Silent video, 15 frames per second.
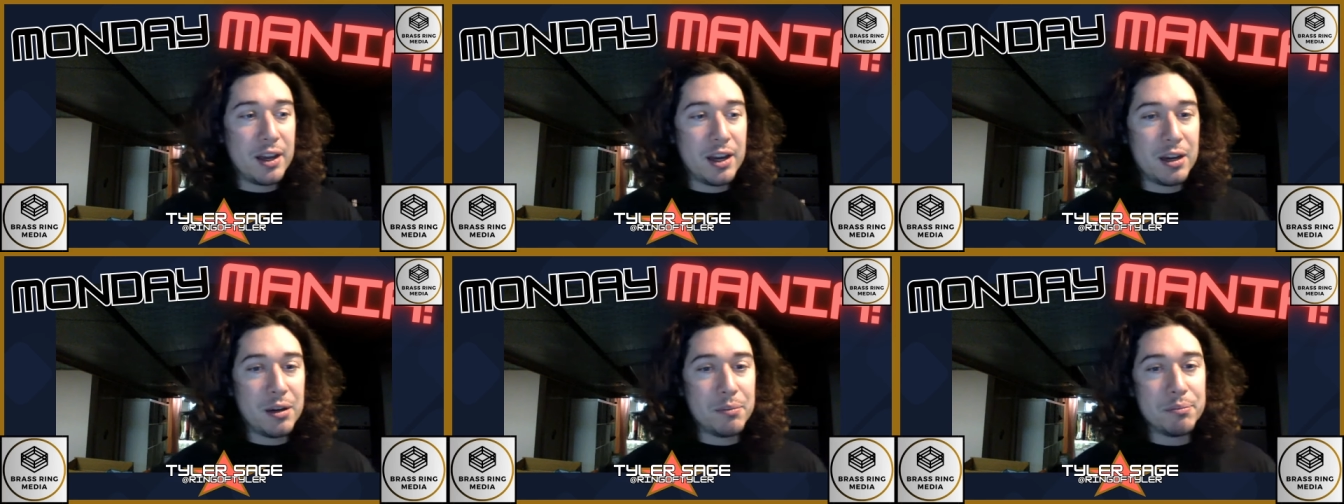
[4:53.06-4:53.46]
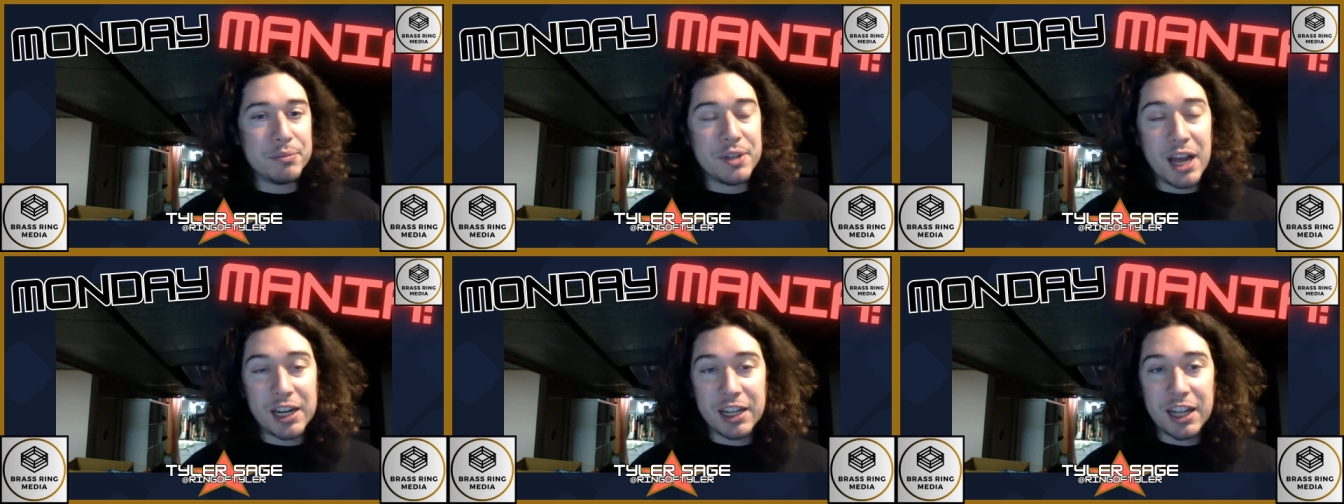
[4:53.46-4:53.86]
um,
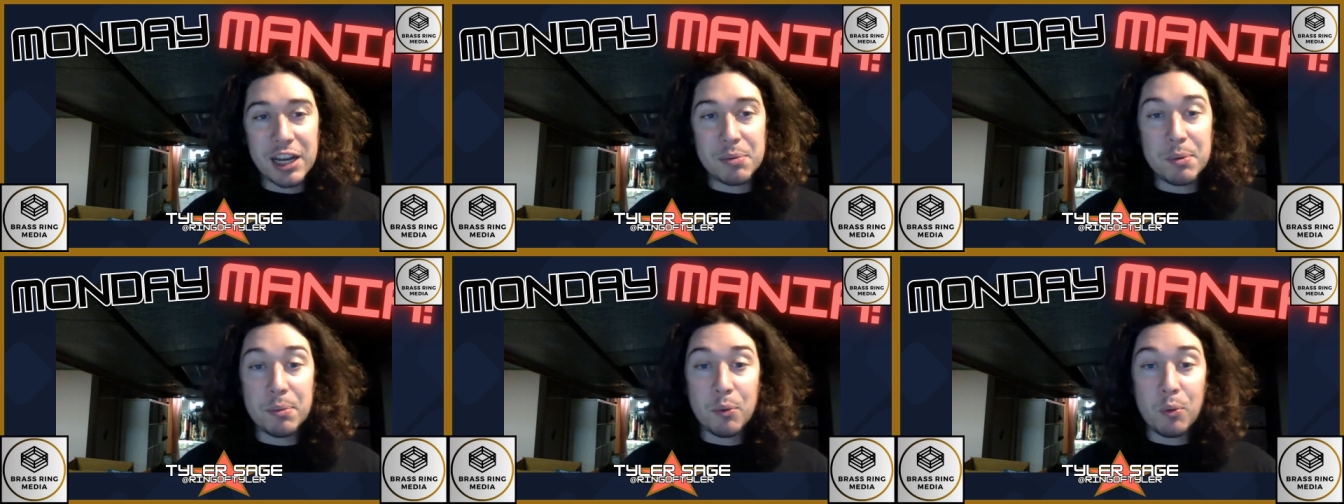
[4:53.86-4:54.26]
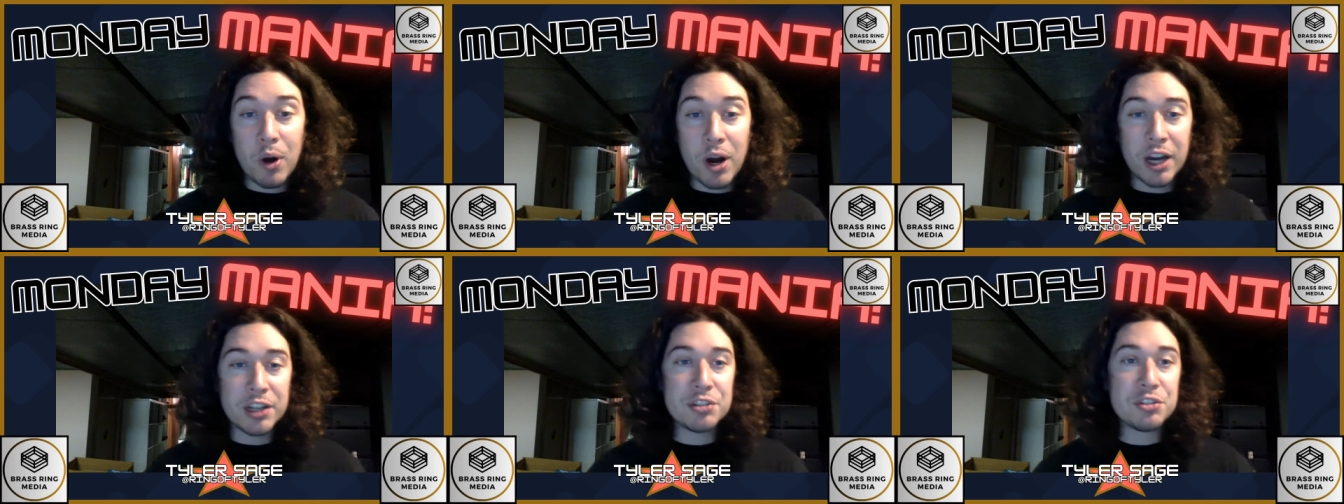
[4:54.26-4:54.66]
not a lot of people
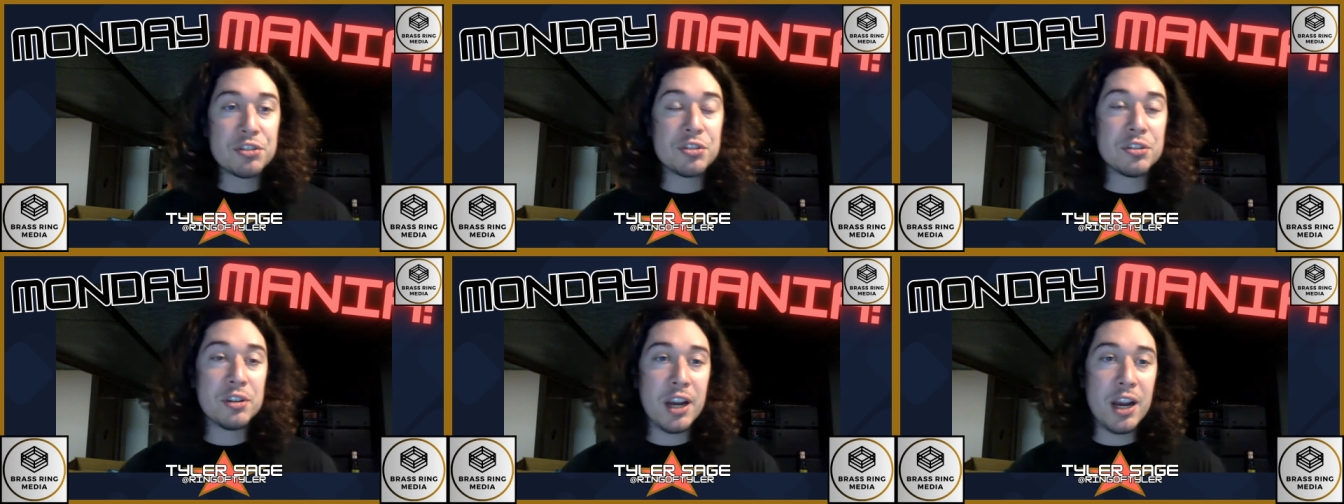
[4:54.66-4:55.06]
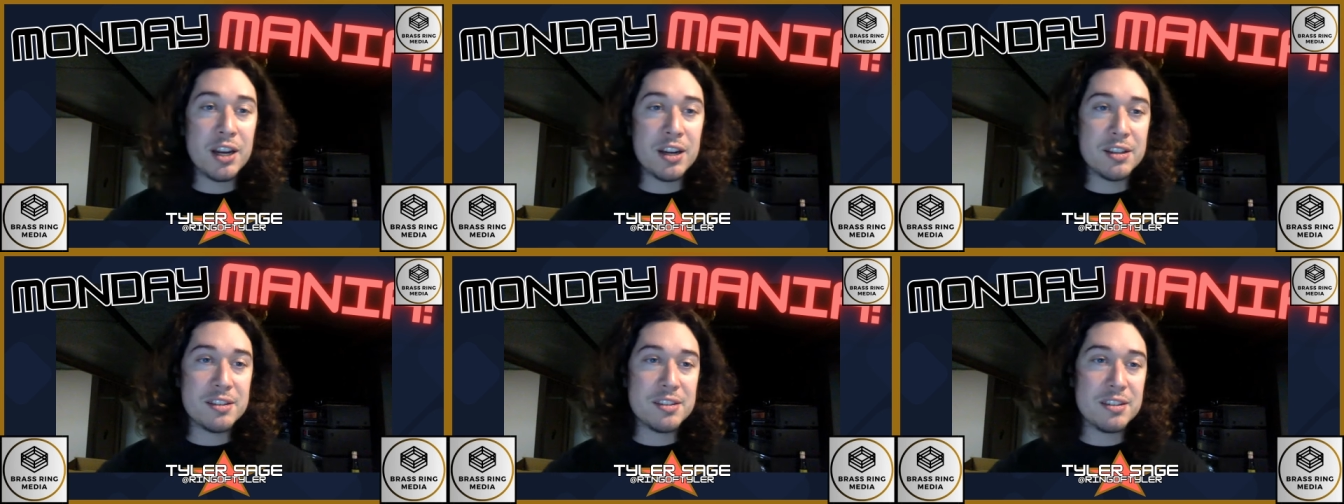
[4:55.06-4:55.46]
watch,
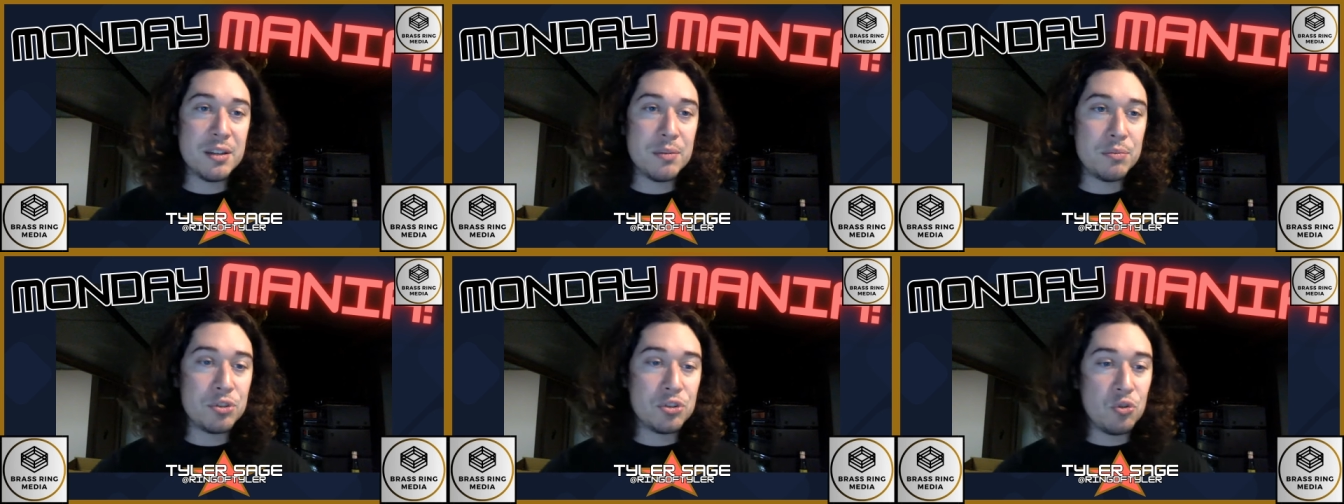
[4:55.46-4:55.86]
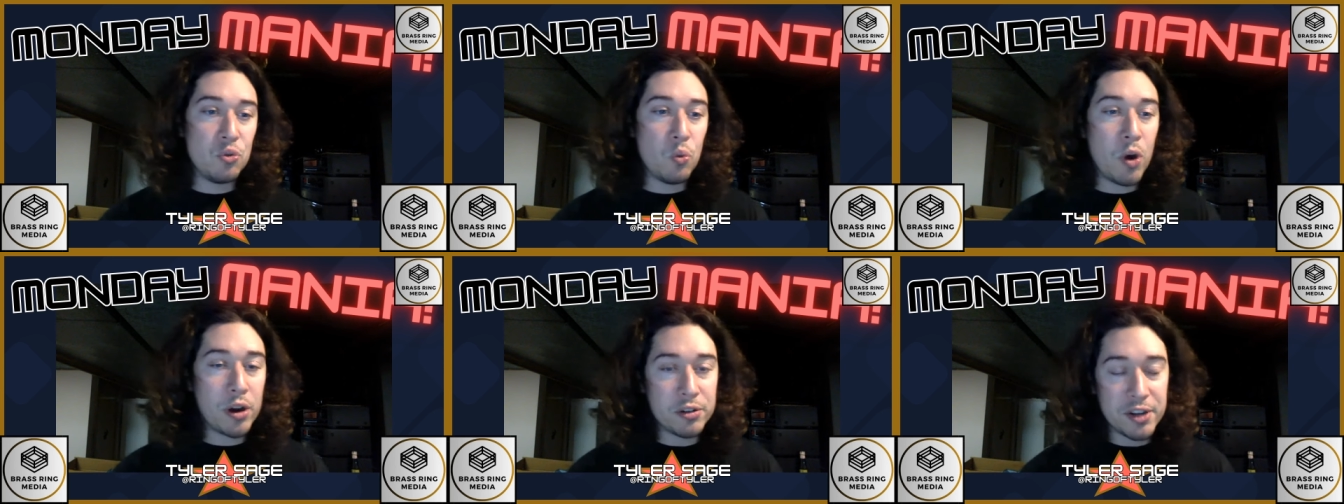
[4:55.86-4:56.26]
and it seems to
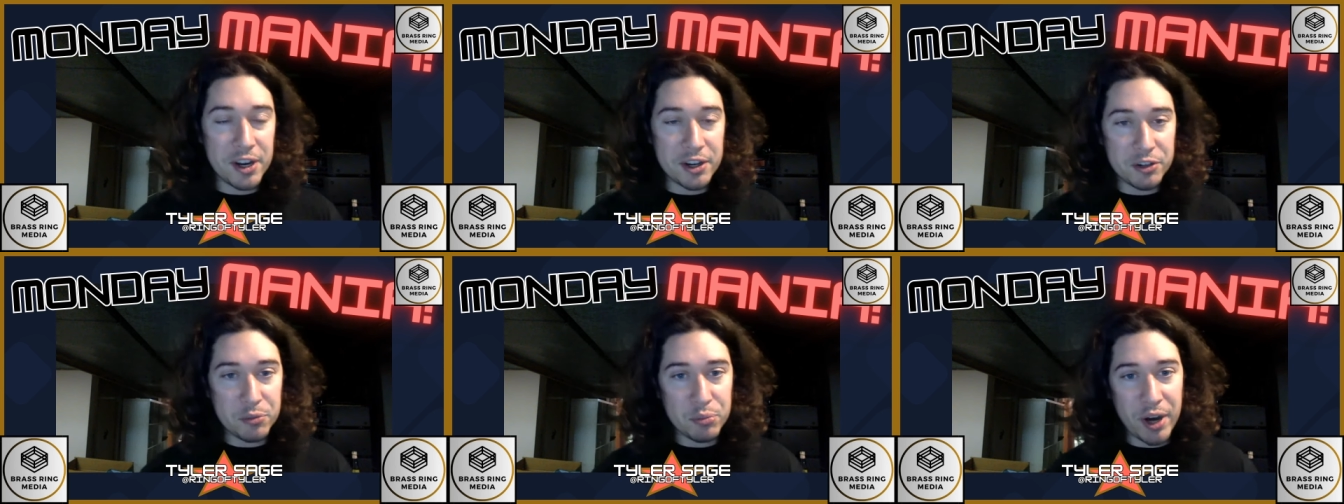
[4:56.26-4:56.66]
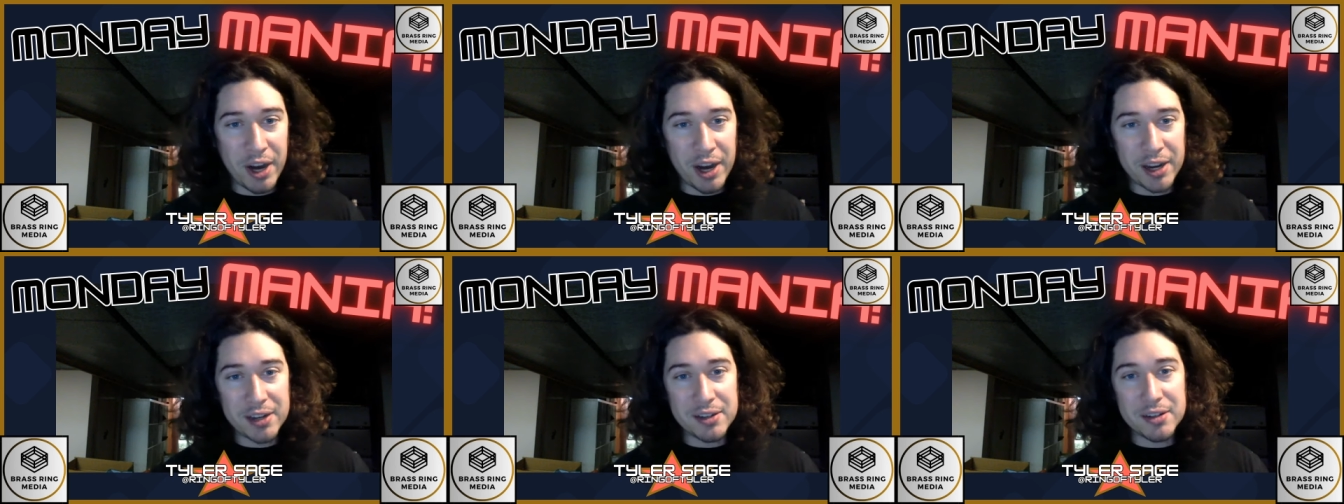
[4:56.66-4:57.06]
water down your
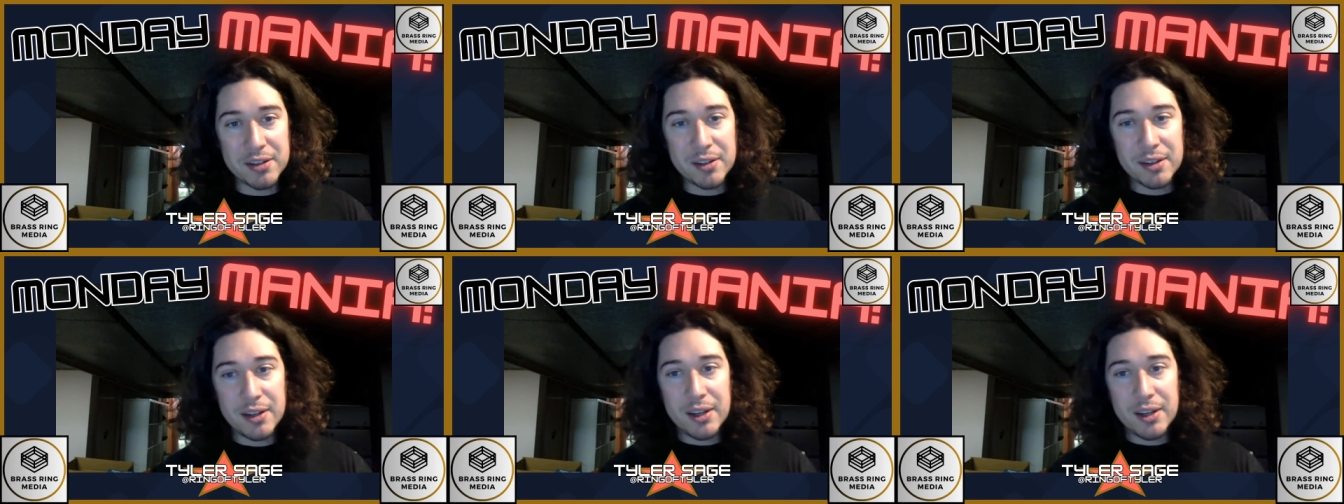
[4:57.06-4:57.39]
brand